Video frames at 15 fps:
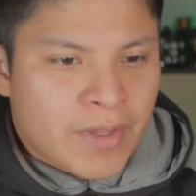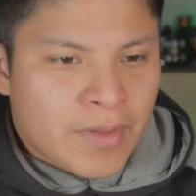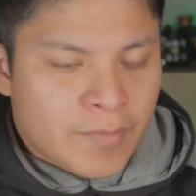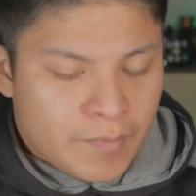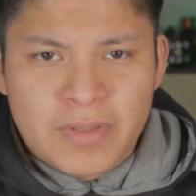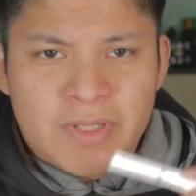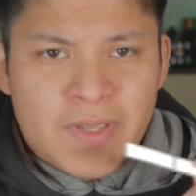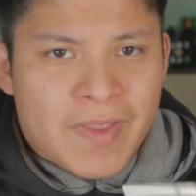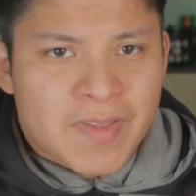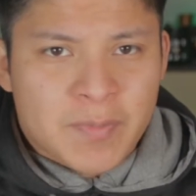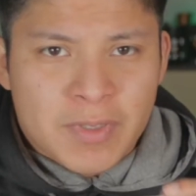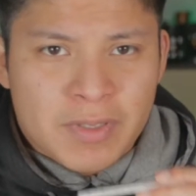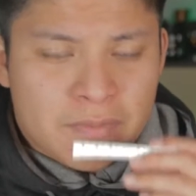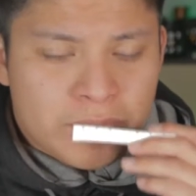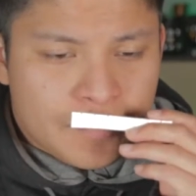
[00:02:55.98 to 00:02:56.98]
up the
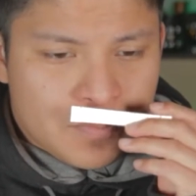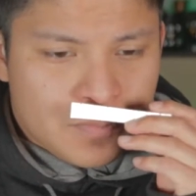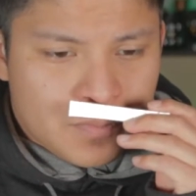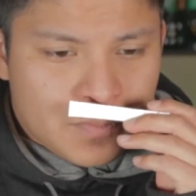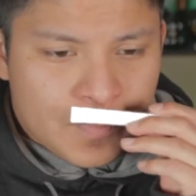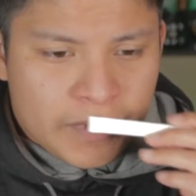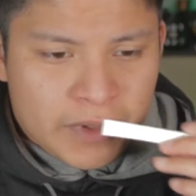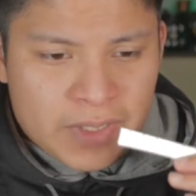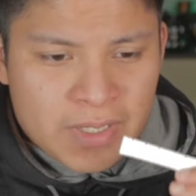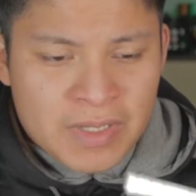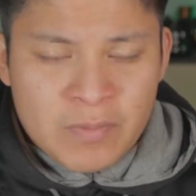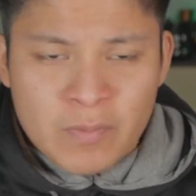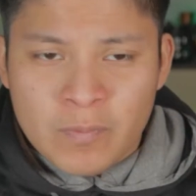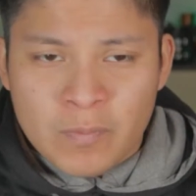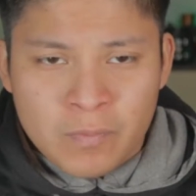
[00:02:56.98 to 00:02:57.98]
jasmine,
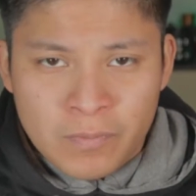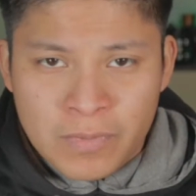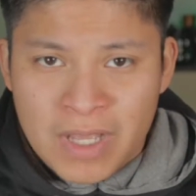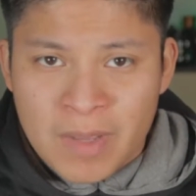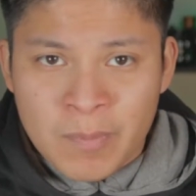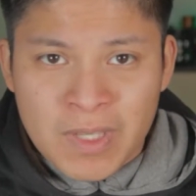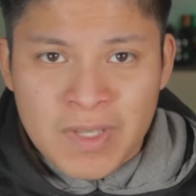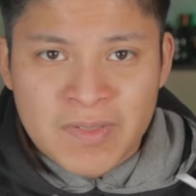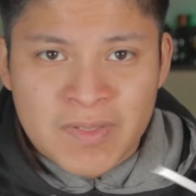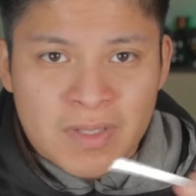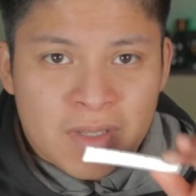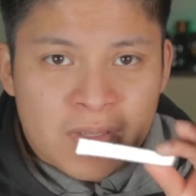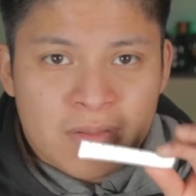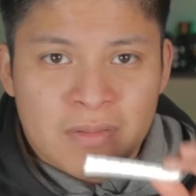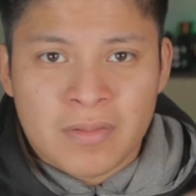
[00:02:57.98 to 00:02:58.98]
and I'm
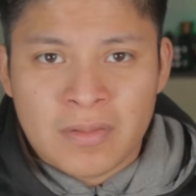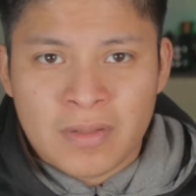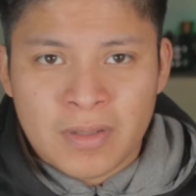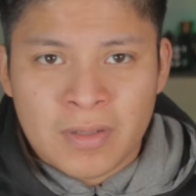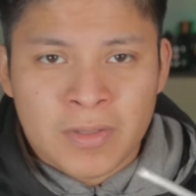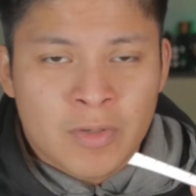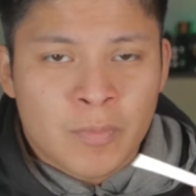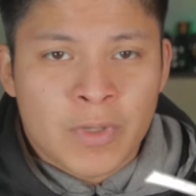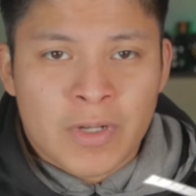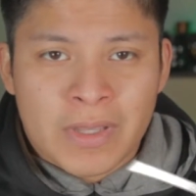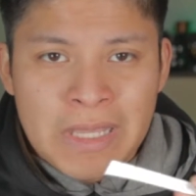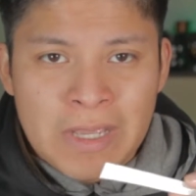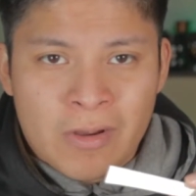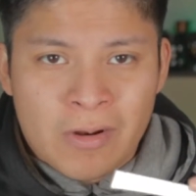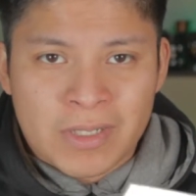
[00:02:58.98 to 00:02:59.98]
guessing a little bit of
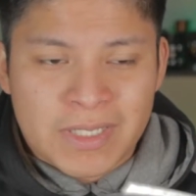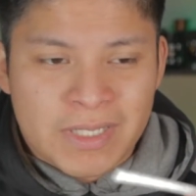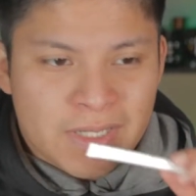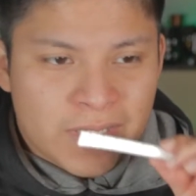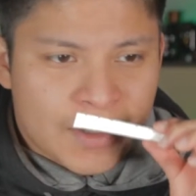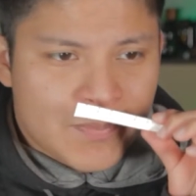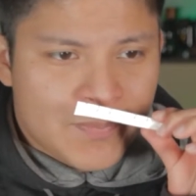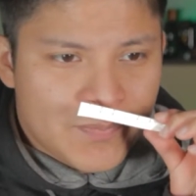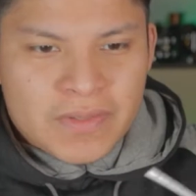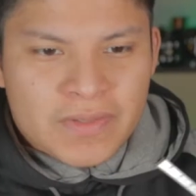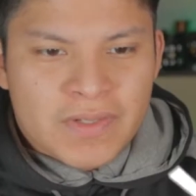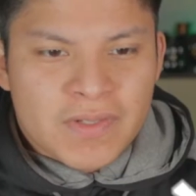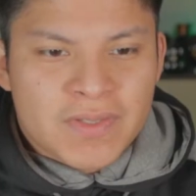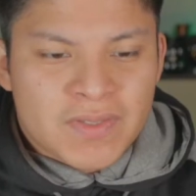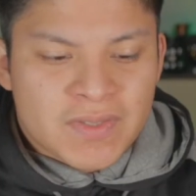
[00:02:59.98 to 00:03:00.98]
that gardenia.
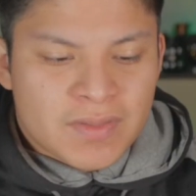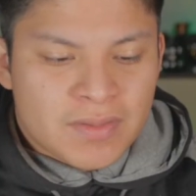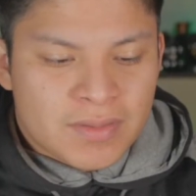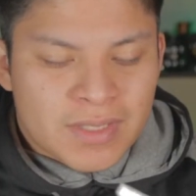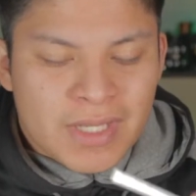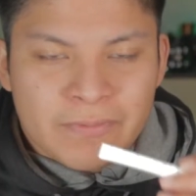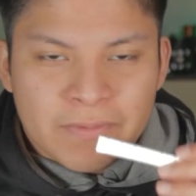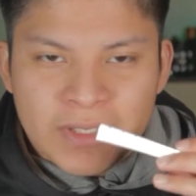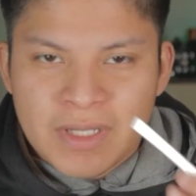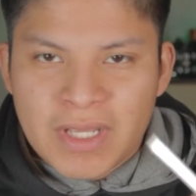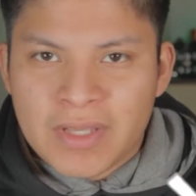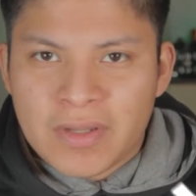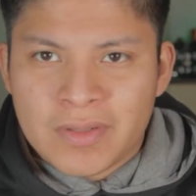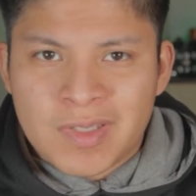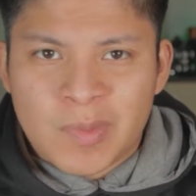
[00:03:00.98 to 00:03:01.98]
This is definitely
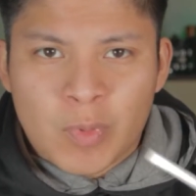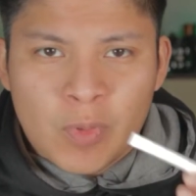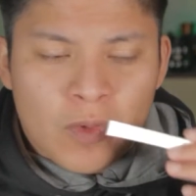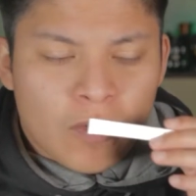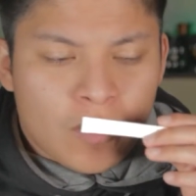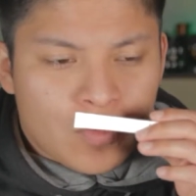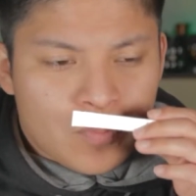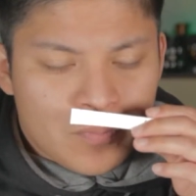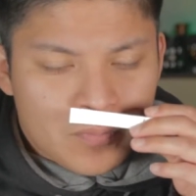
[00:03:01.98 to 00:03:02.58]
not your typical